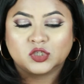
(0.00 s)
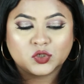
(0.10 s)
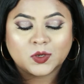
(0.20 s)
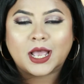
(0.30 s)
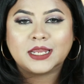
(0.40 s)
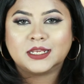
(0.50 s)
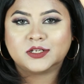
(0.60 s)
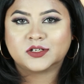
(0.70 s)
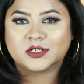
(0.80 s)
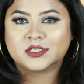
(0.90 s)
two
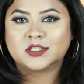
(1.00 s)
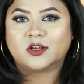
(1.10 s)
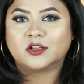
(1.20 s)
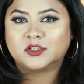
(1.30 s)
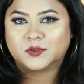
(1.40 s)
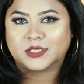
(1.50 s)
highlighters on two